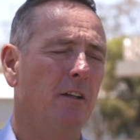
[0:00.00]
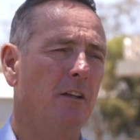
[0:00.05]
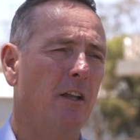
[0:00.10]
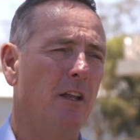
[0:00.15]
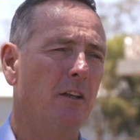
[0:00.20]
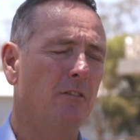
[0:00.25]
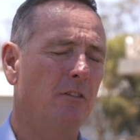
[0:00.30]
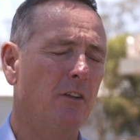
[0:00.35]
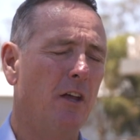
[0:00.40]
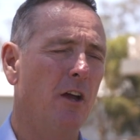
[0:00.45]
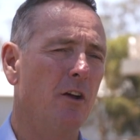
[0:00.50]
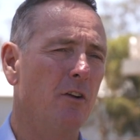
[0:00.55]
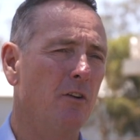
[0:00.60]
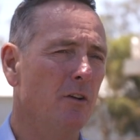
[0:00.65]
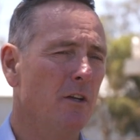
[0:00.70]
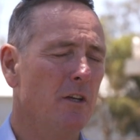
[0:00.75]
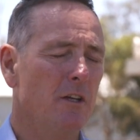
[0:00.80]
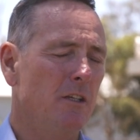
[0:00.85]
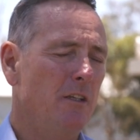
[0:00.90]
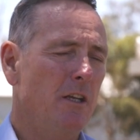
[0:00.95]
And so,
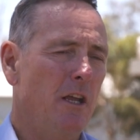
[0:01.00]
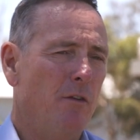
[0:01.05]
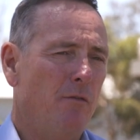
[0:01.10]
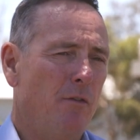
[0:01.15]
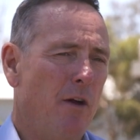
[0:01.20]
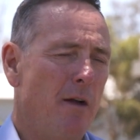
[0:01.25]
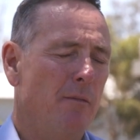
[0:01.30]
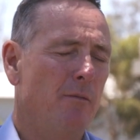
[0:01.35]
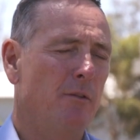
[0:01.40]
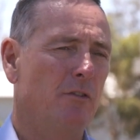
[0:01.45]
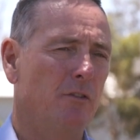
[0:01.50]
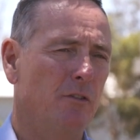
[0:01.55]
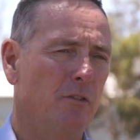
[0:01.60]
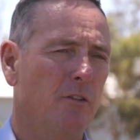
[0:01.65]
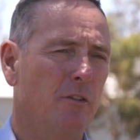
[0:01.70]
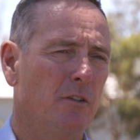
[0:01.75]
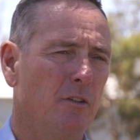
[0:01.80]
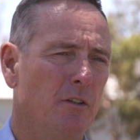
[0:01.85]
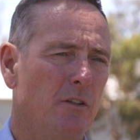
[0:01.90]
yeah, farmers,